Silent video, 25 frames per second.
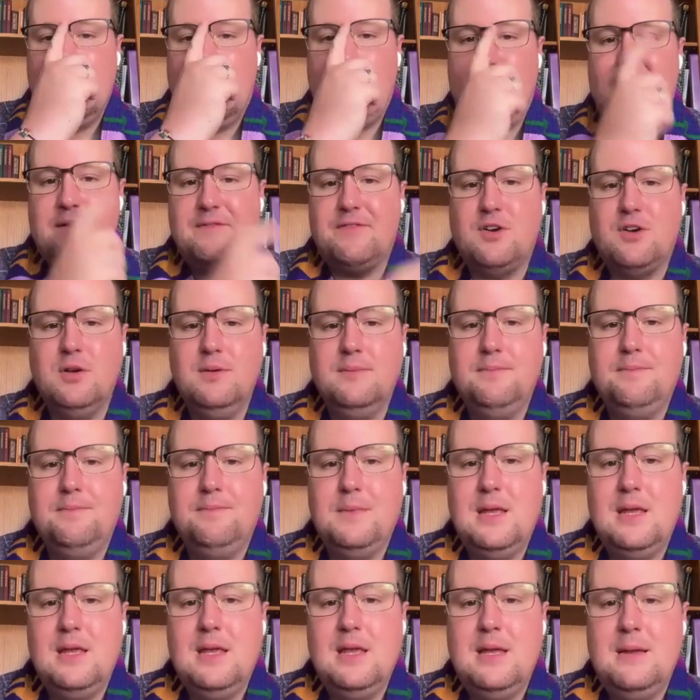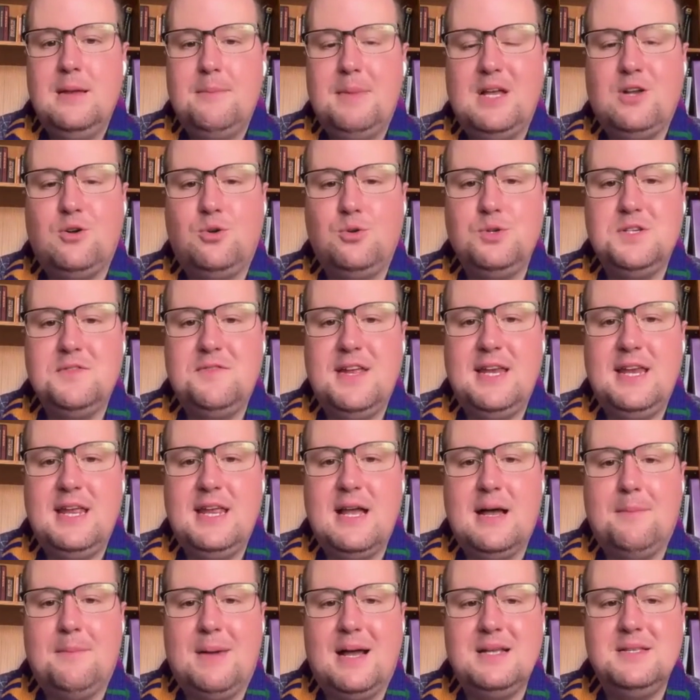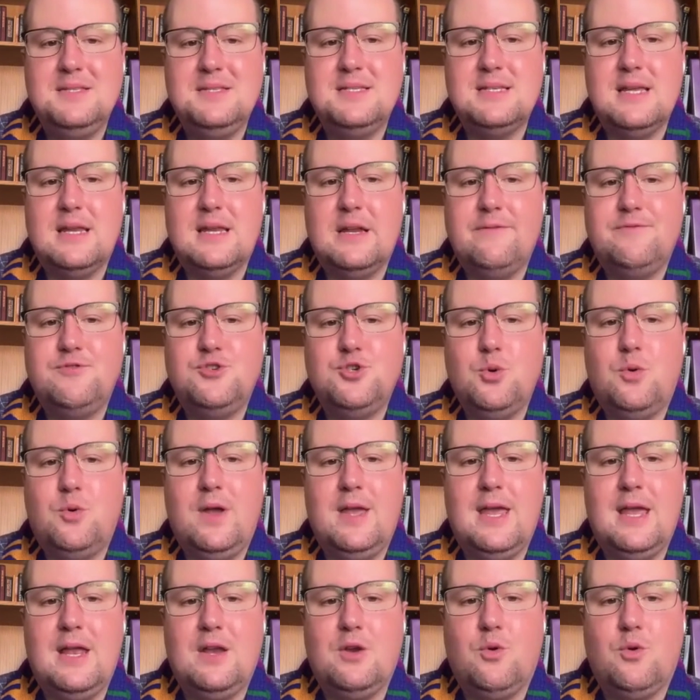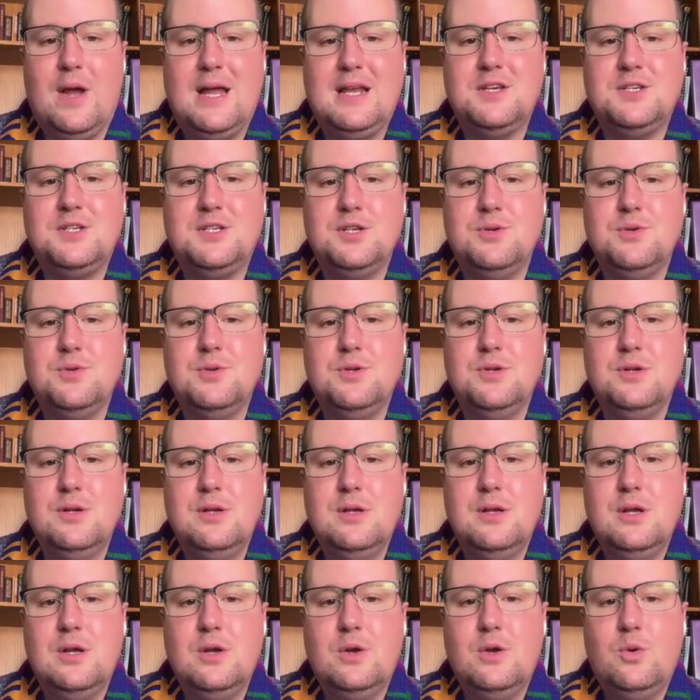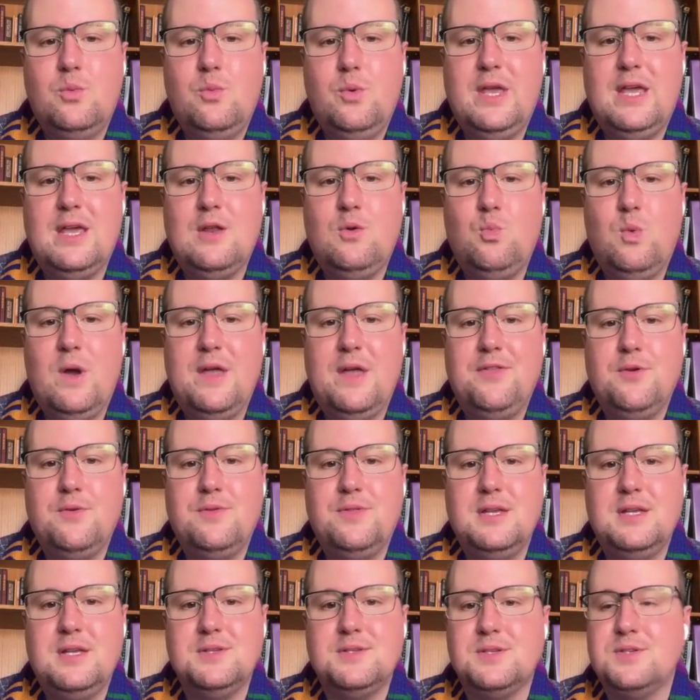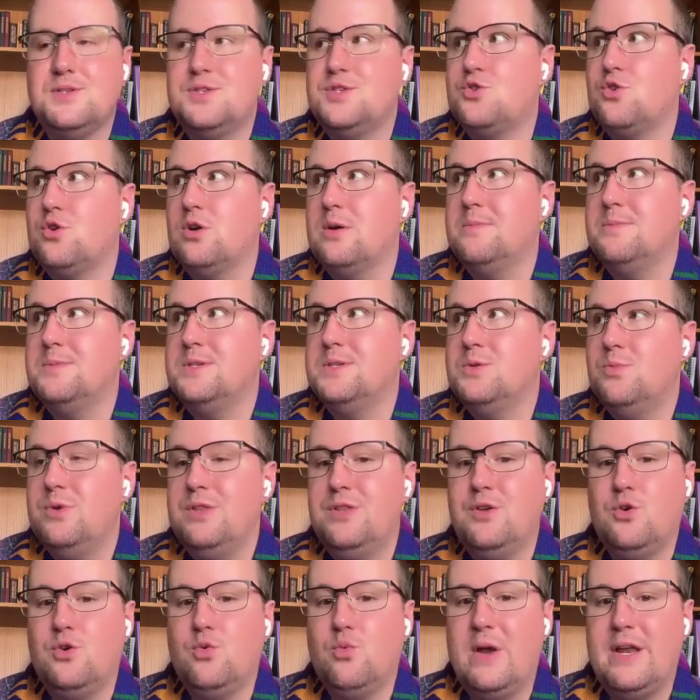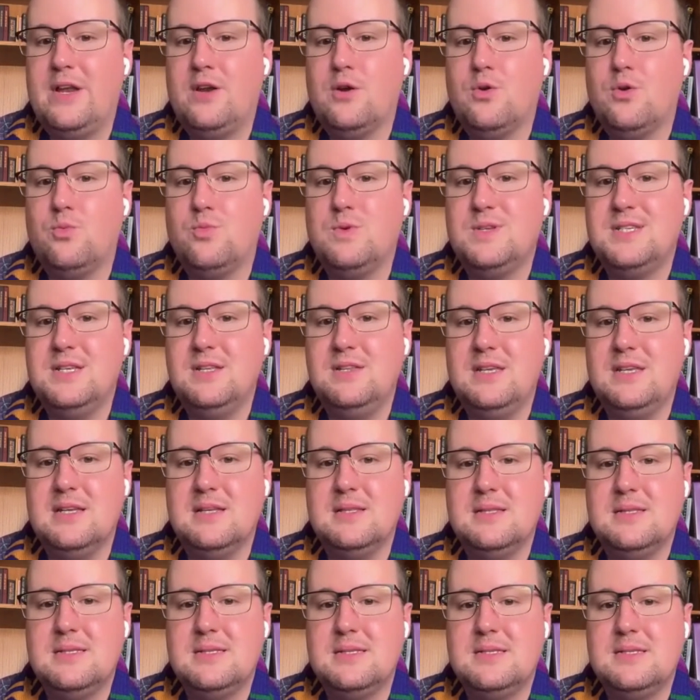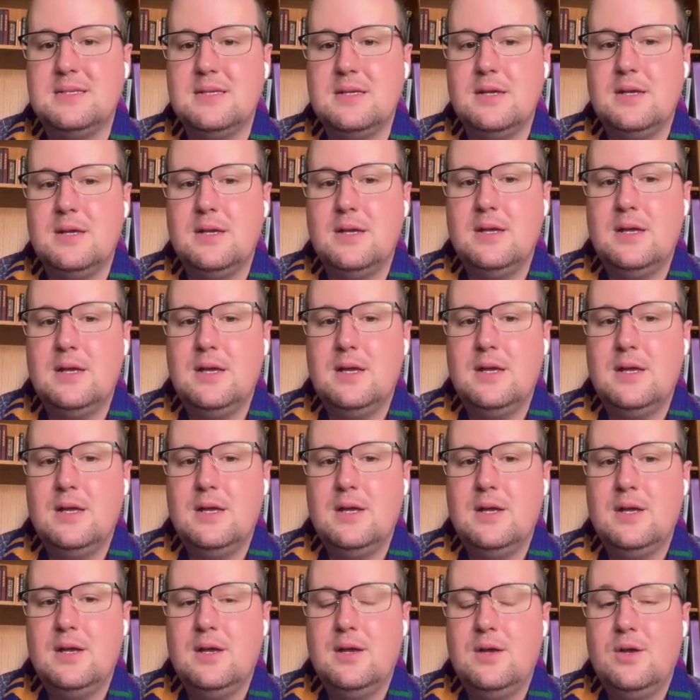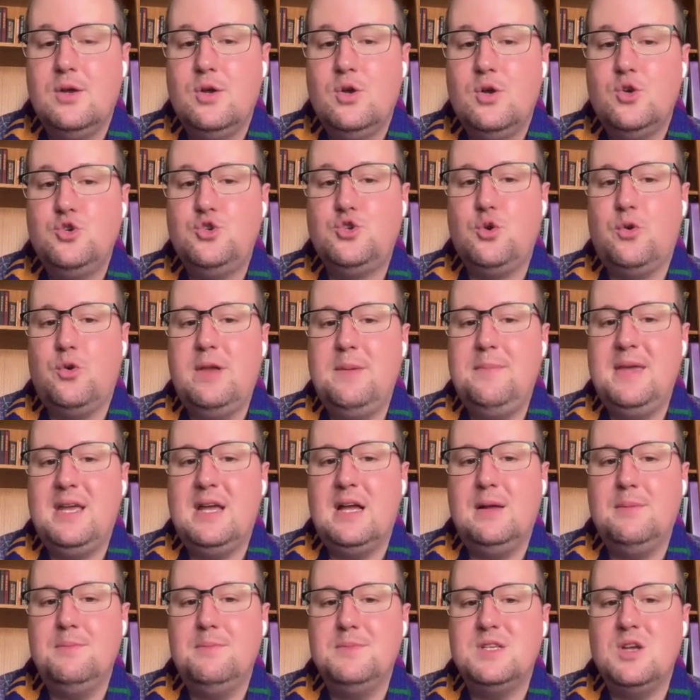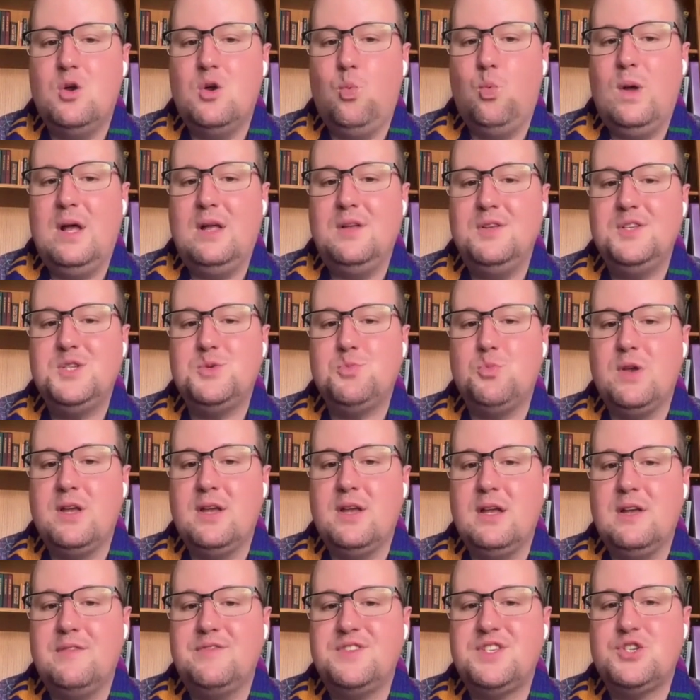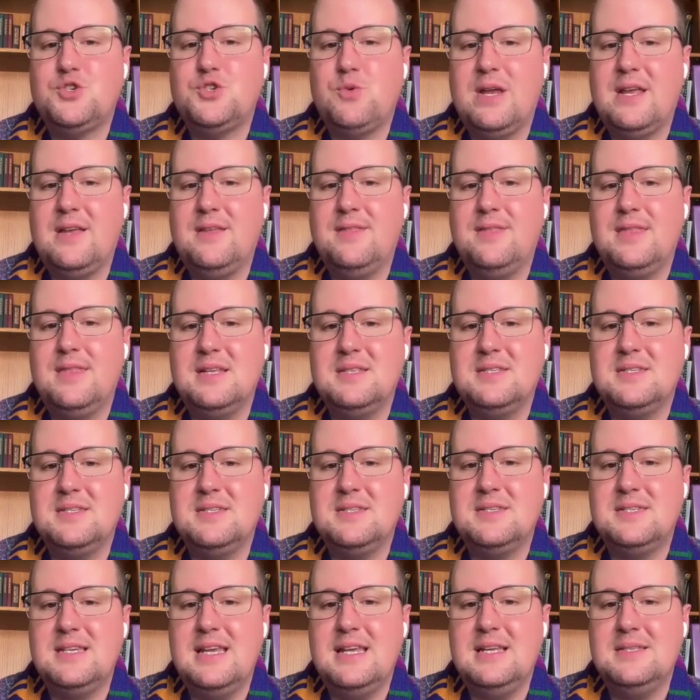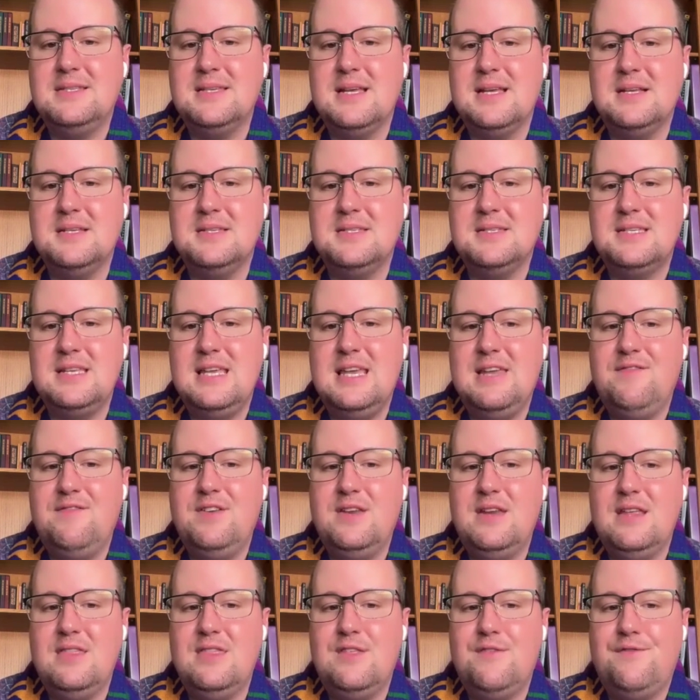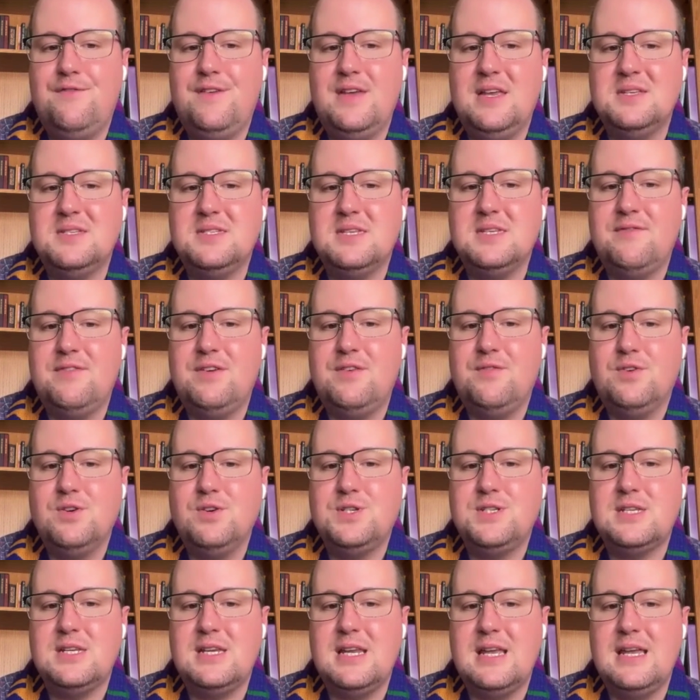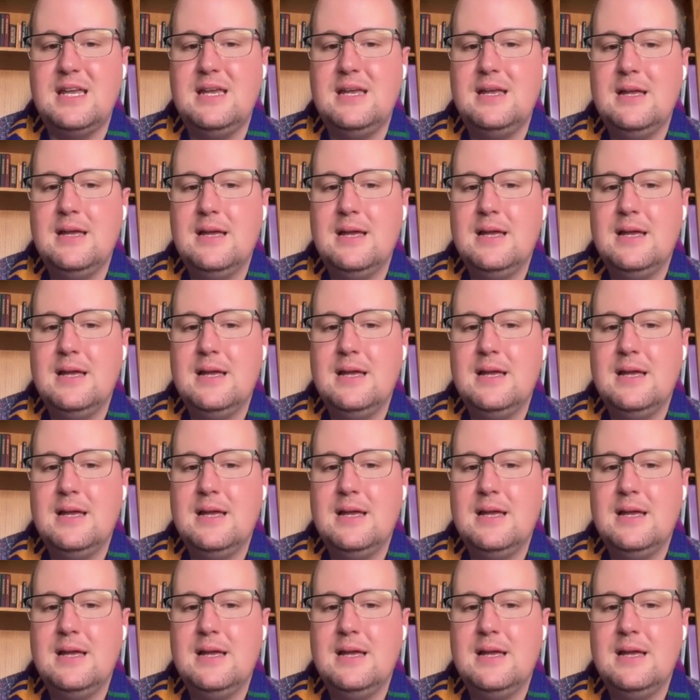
However, by cultivating a mindset of joy and gratitude, we can weather these storms with greater resilience. Joy becomes a wellspring of strength that sustains us even in the face of adversity.